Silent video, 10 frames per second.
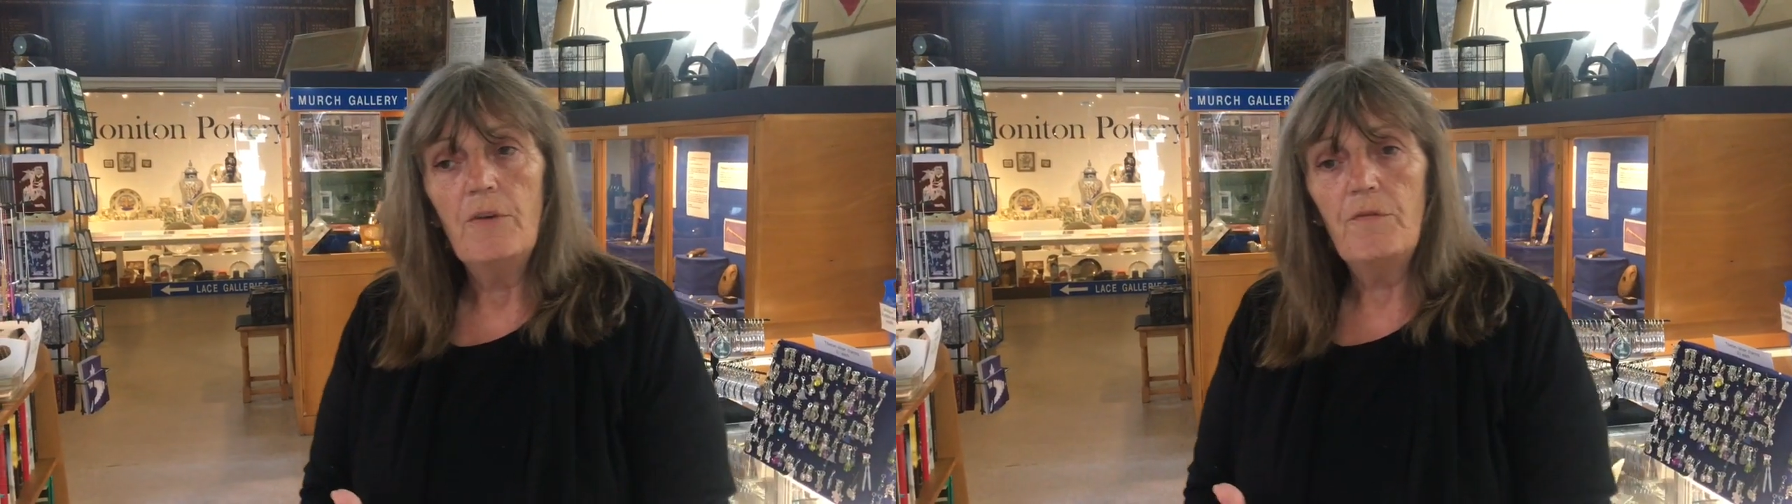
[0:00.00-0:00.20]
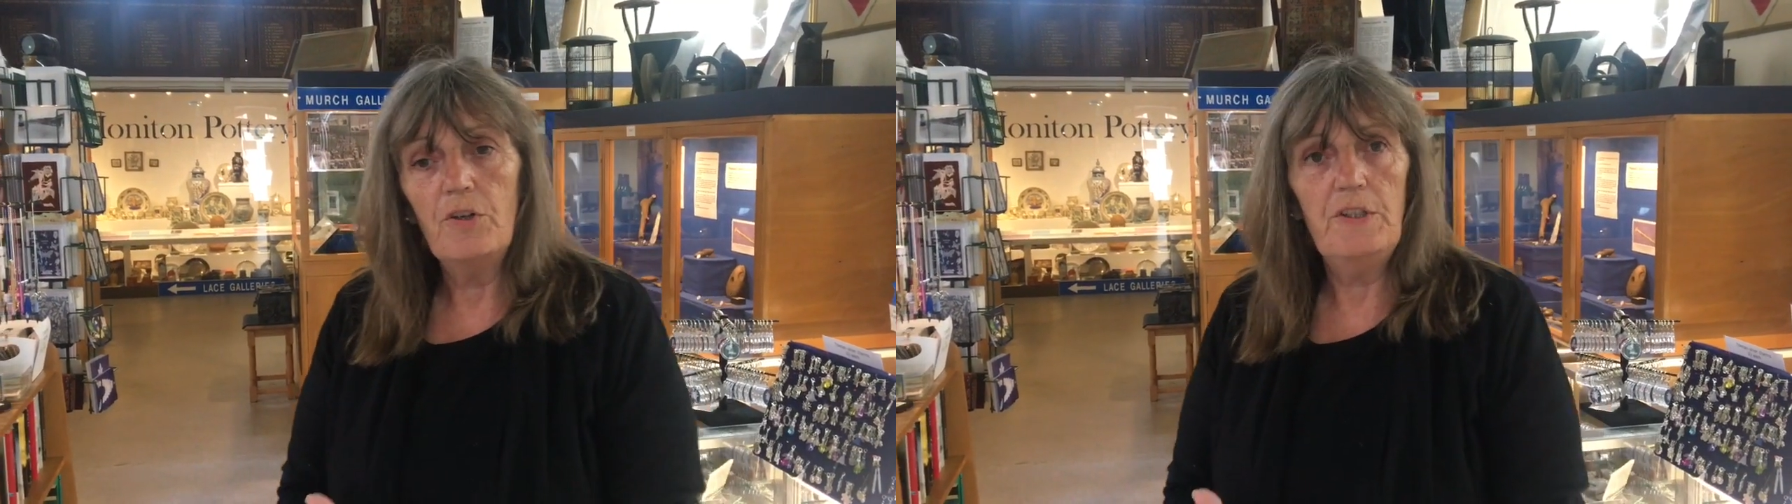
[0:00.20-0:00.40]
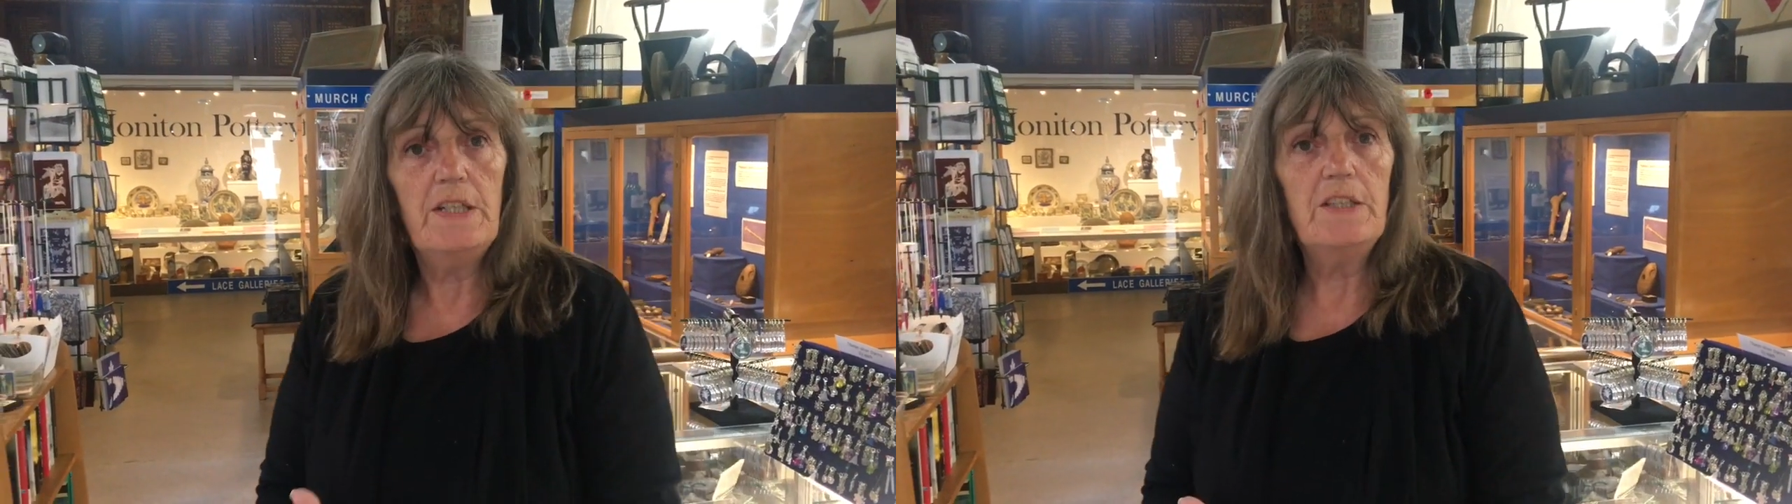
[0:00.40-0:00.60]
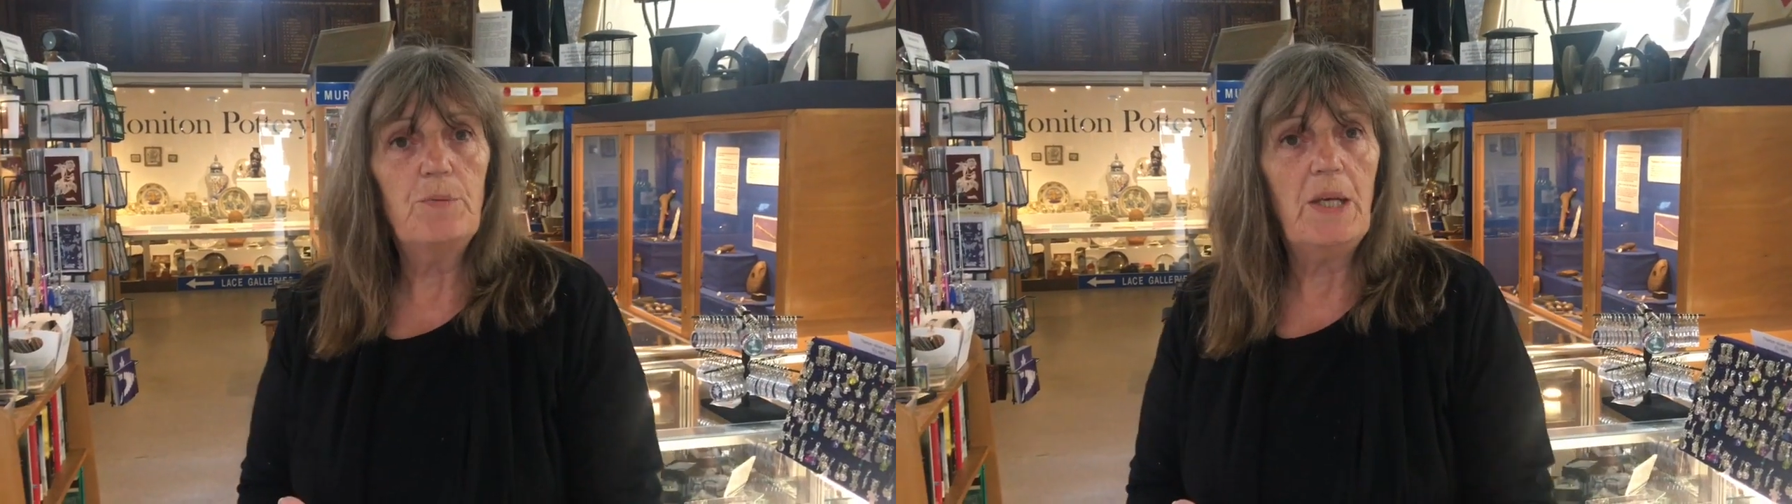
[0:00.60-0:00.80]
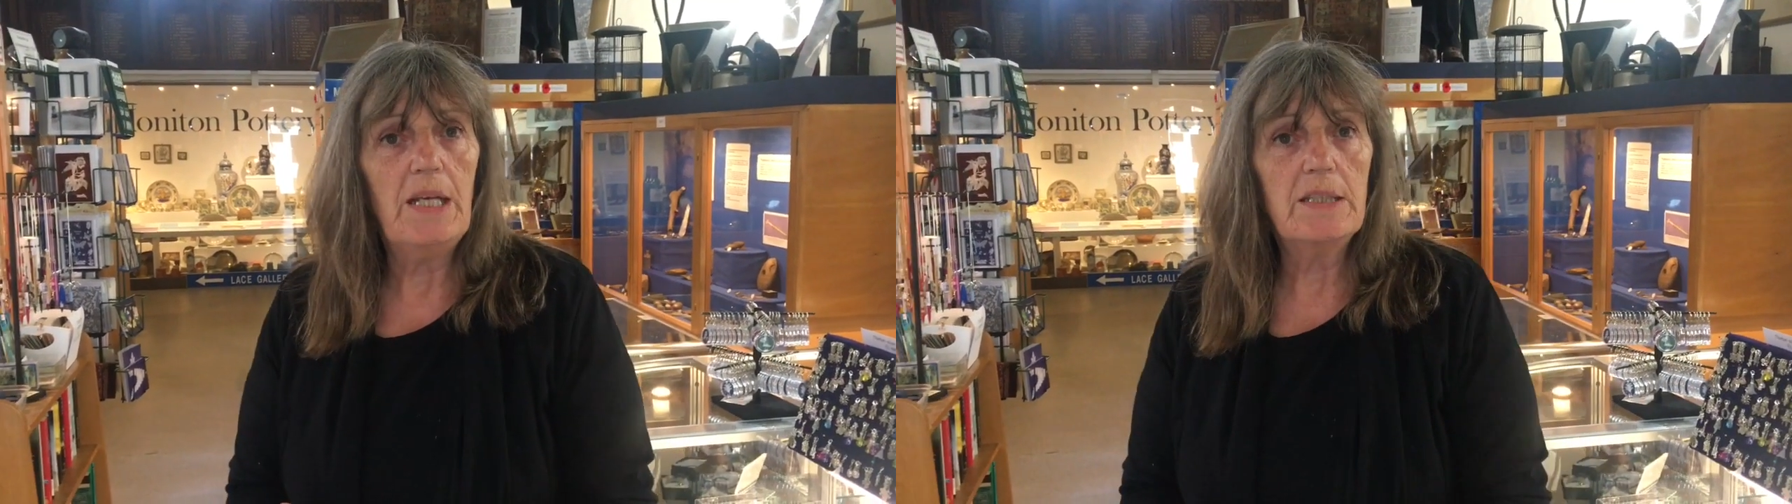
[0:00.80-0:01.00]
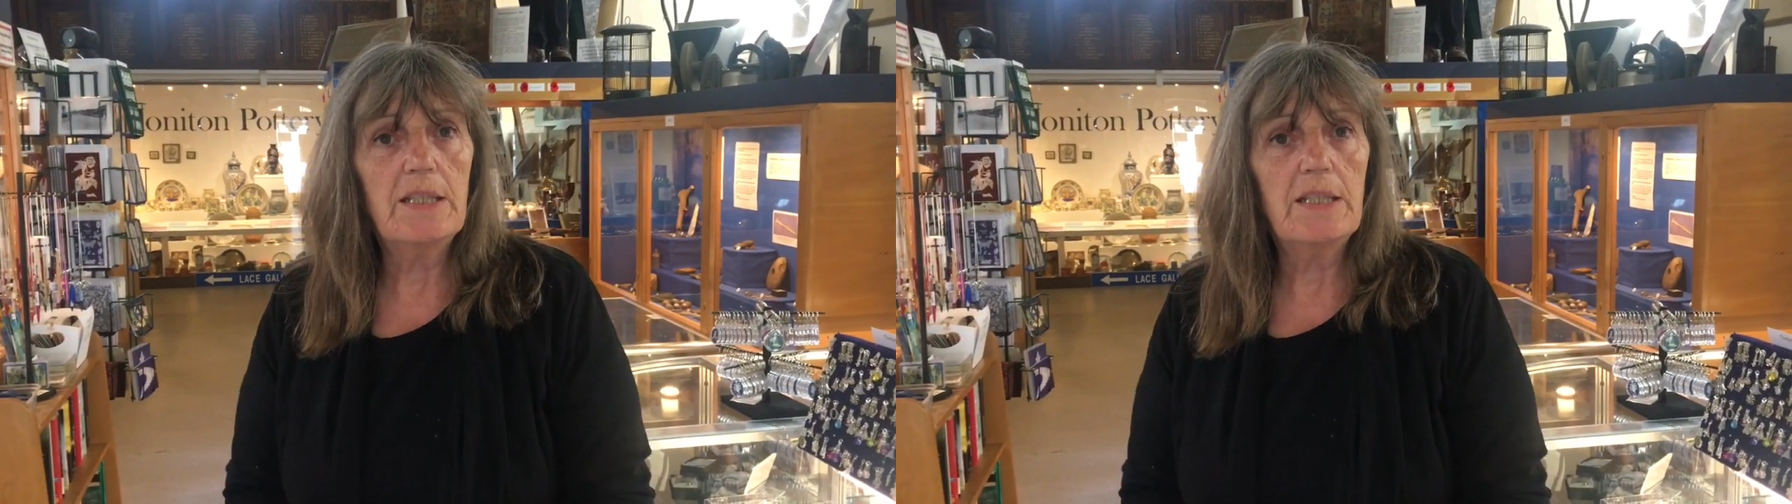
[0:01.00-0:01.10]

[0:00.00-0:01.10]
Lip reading: Volunteers Week,